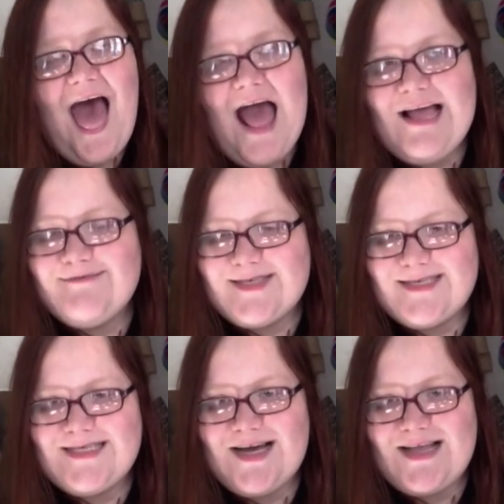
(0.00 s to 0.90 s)
I'm
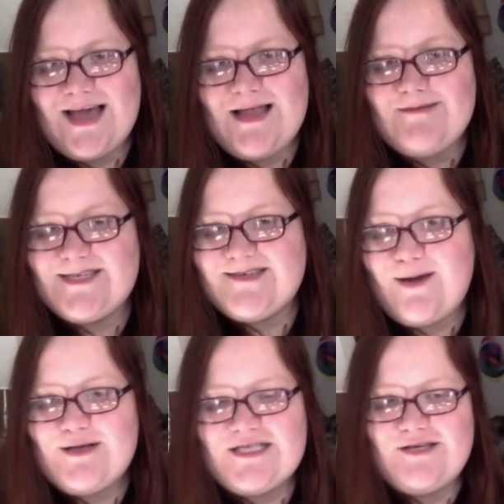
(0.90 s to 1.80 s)
still Danya, and I'm still
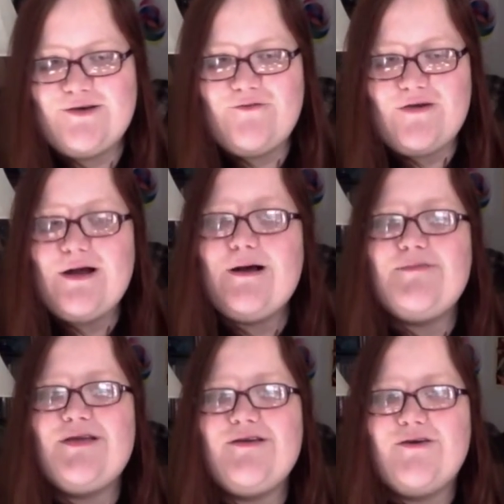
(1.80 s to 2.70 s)
coming to you
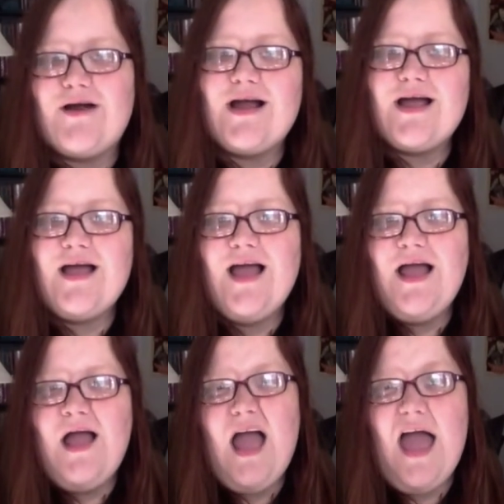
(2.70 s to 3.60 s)
from New York.
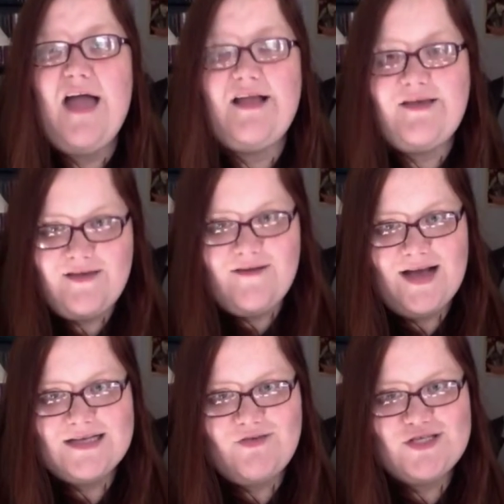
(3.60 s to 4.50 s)
And I thank you
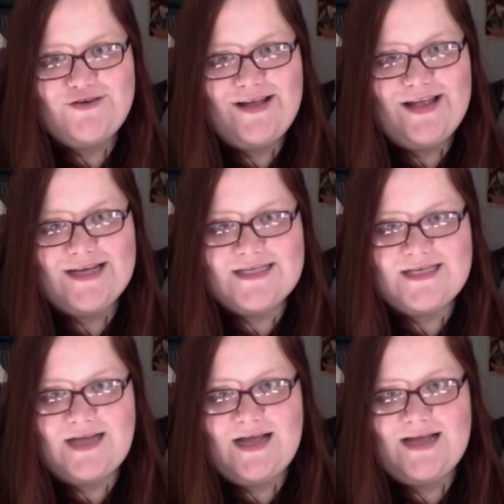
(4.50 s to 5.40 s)
guys for joining us
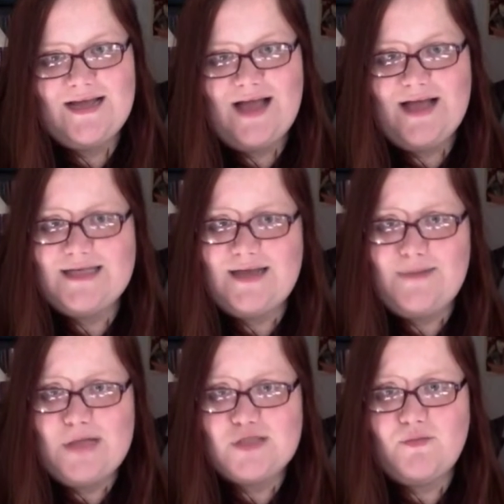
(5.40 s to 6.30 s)
today. As I
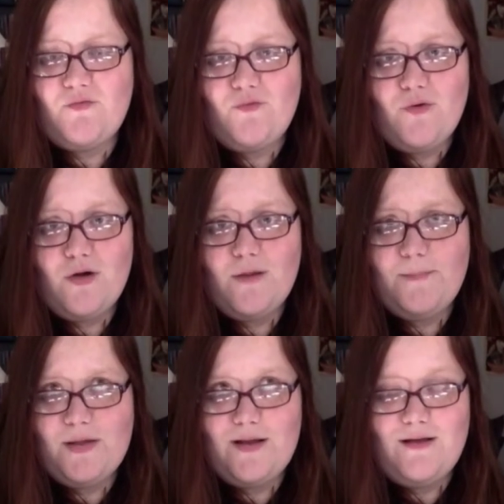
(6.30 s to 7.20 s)
mentioned before,
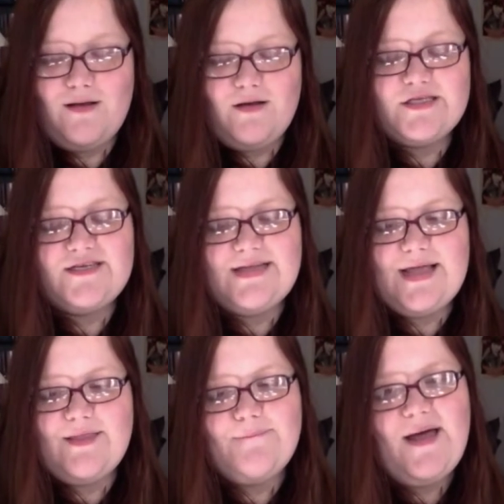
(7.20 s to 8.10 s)
but all too
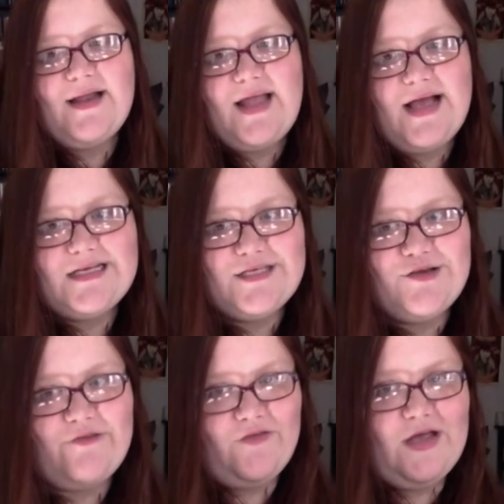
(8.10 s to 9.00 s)
late in the podcast,
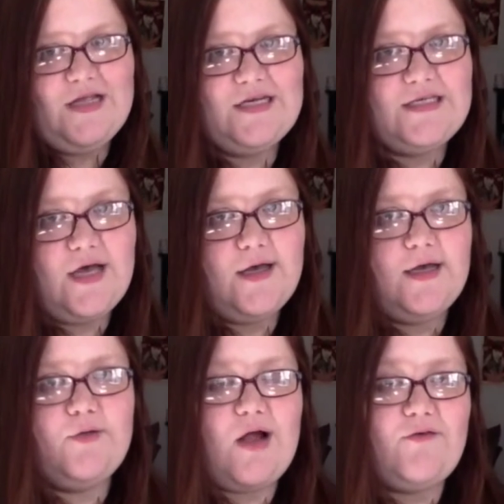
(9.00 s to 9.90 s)
you can find us
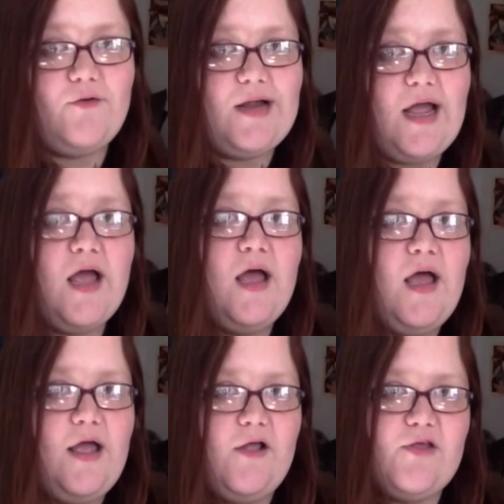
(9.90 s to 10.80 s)
on Ravelry
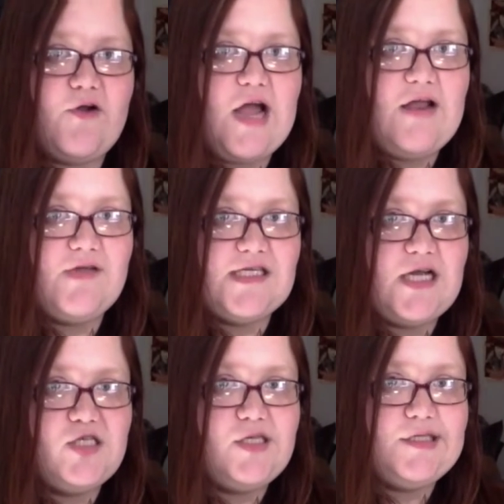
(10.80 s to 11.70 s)
in the Creative
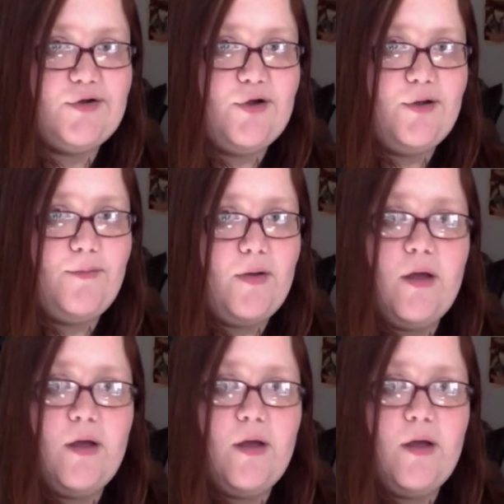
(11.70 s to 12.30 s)
Knit-Ensions group.